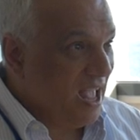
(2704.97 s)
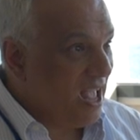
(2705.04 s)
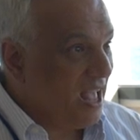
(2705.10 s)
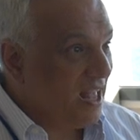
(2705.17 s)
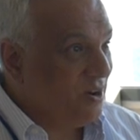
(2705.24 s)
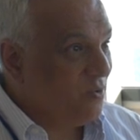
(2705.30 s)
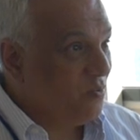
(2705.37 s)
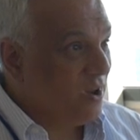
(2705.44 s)

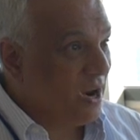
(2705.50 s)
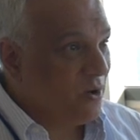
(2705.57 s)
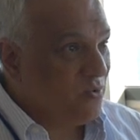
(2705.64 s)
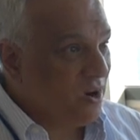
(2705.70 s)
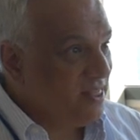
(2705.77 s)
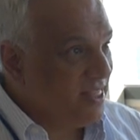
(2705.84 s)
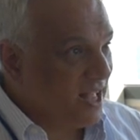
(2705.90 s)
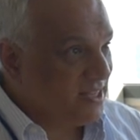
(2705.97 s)
And when I
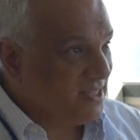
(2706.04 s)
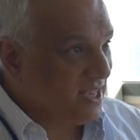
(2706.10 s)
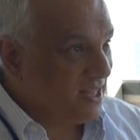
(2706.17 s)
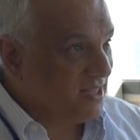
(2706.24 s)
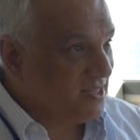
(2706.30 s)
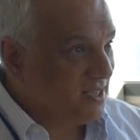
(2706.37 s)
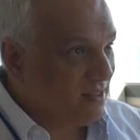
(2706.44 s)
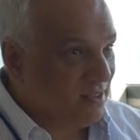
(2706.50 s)
read that
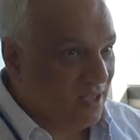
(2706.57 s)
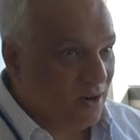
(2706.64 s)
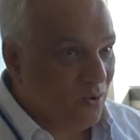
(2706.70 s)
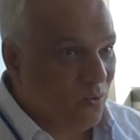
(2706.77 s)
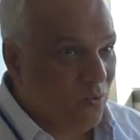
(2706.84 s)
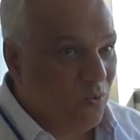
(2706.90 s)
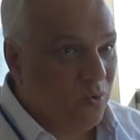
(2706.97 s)
sentence, I thought,